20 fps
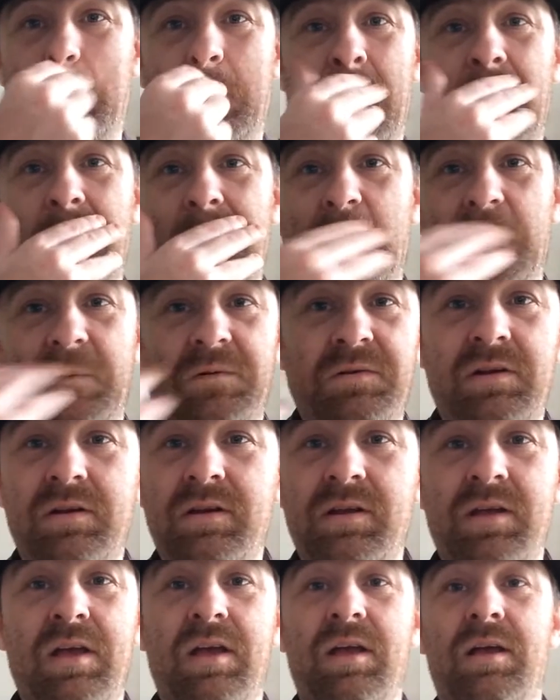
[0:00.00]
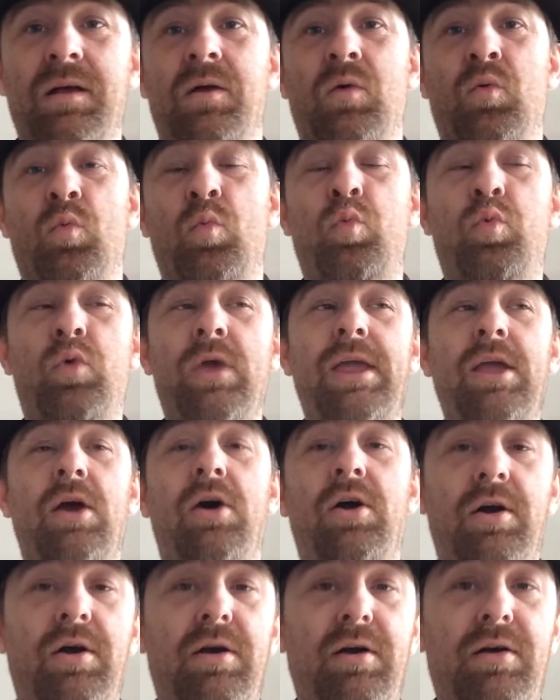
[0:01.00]
You know, we
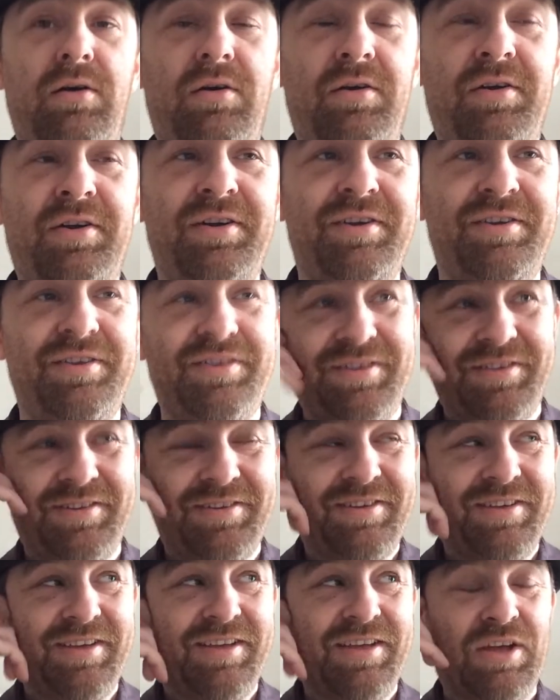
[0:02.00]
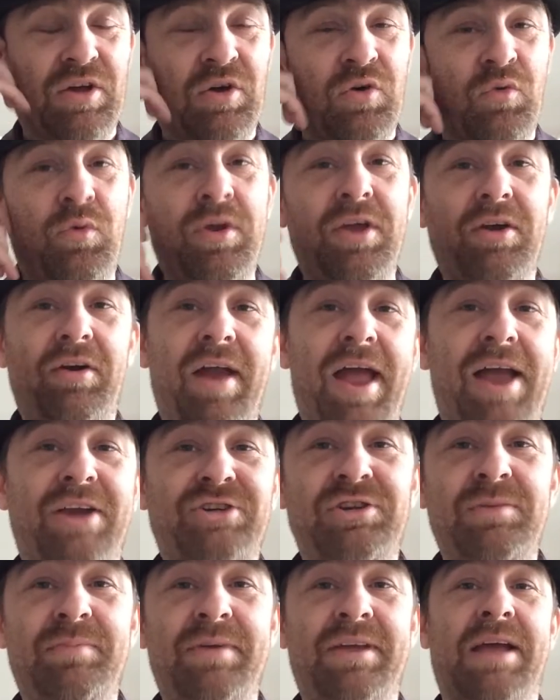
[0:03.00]
are
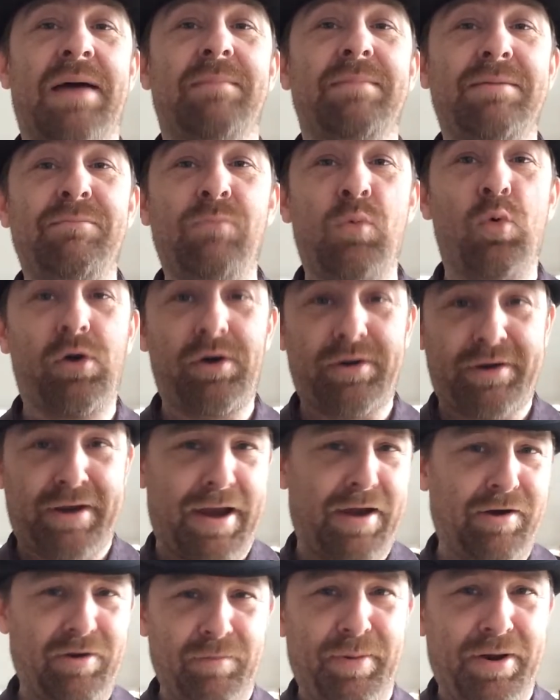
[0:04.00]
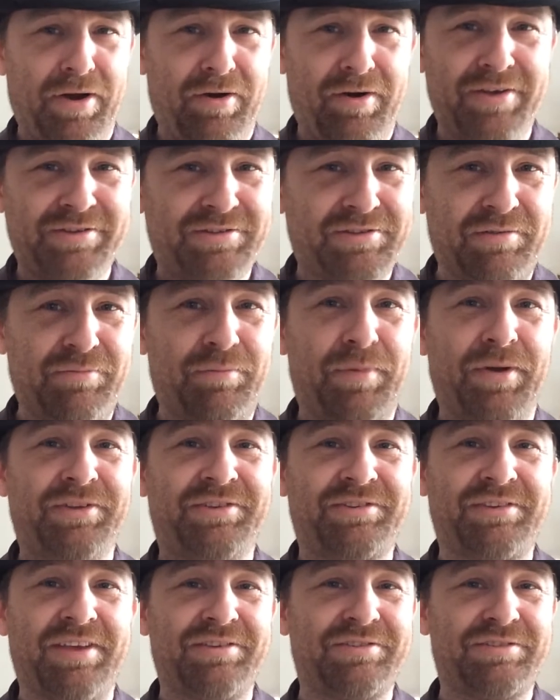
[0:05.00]
actually becoming more Care Bear as the
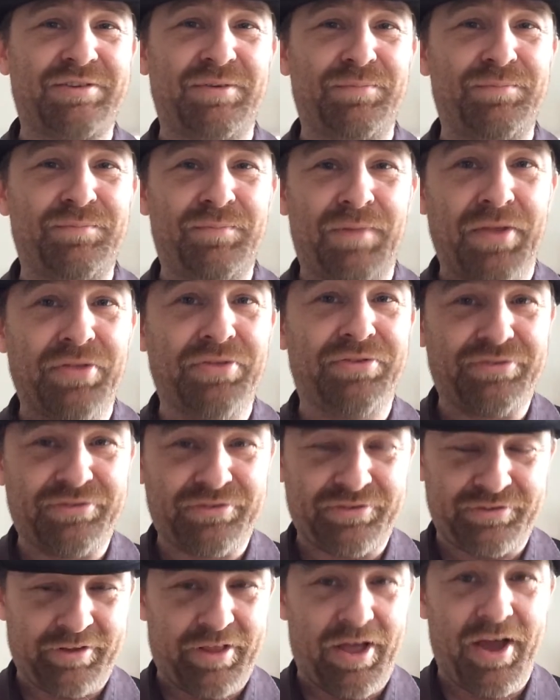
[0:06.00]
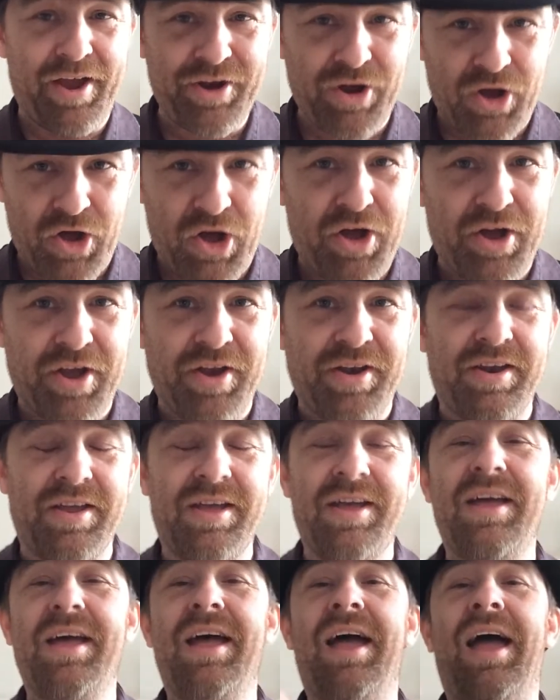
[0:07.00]
months slide on.
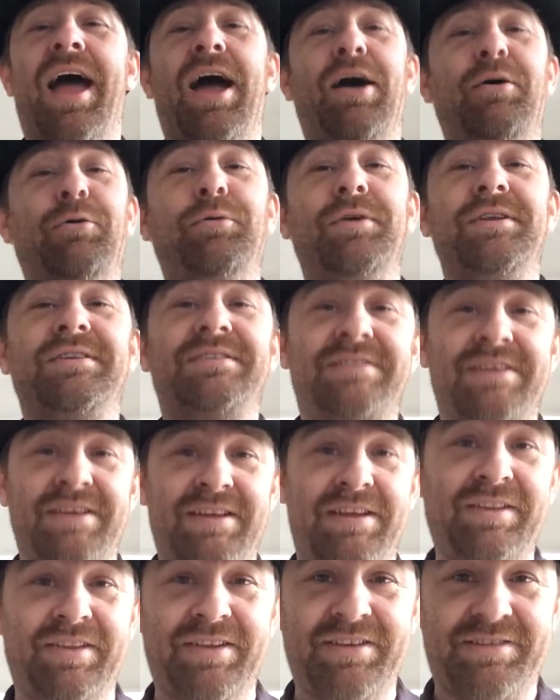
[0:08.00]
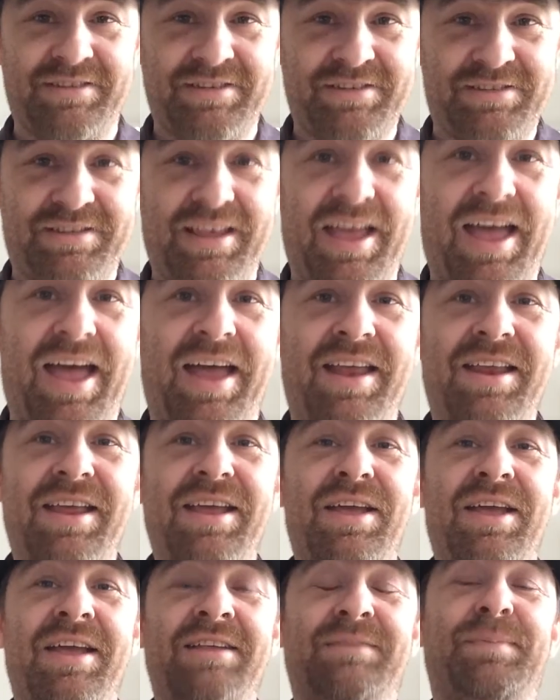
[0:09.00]
How ridiculous is that?
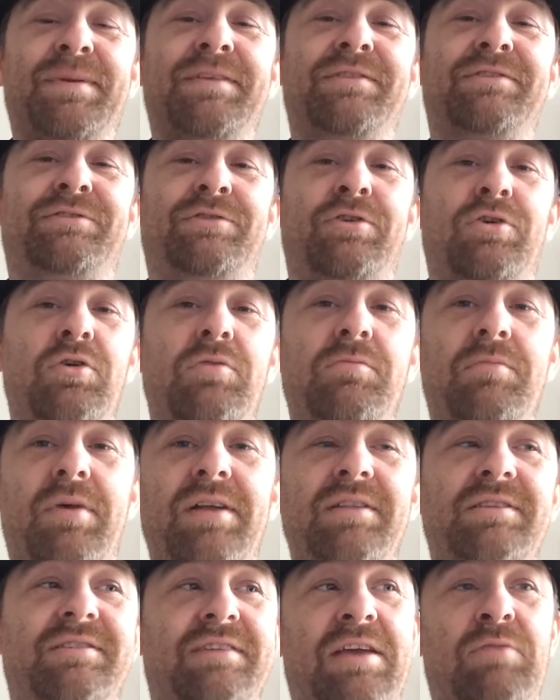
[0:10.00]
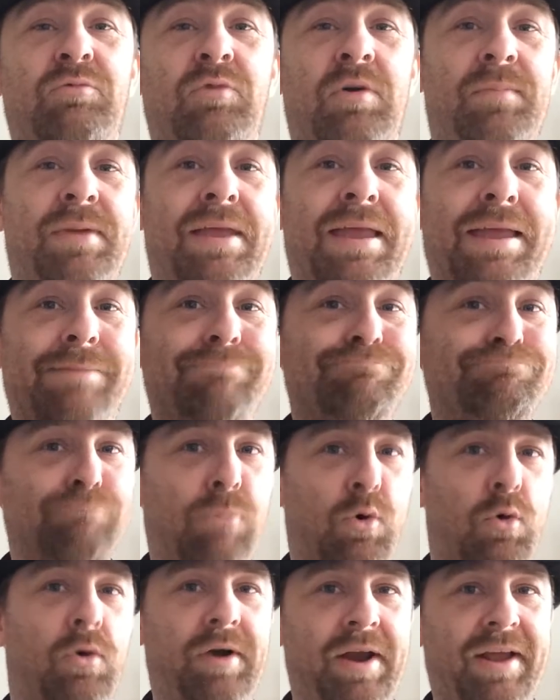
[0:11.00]
It's been 2 months and we're being
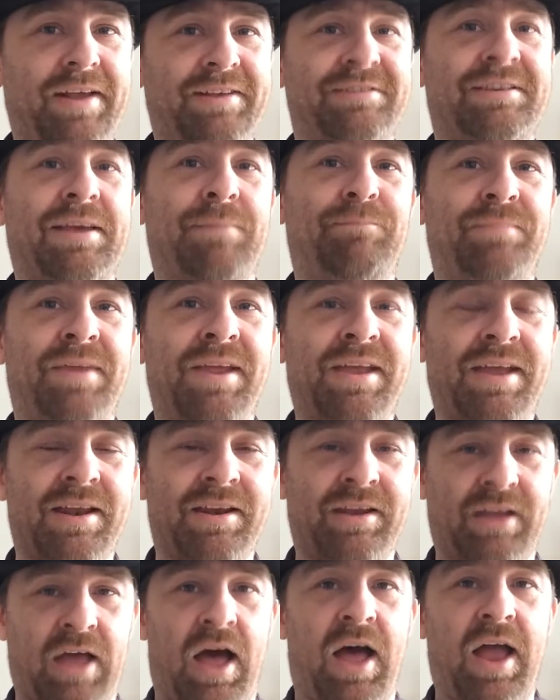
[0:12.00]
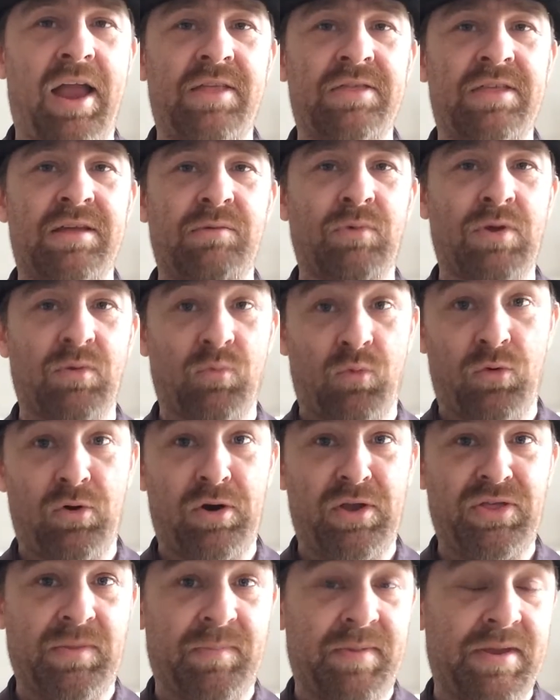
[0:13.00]
more accepting and kind than we
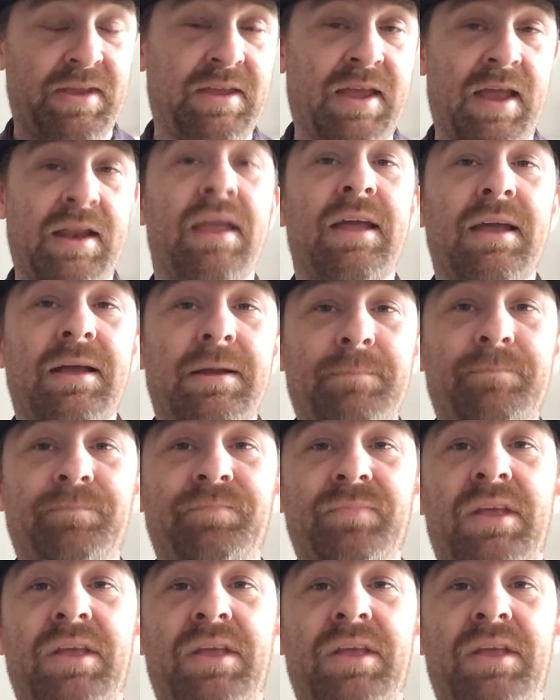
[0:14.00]
were at the beginning.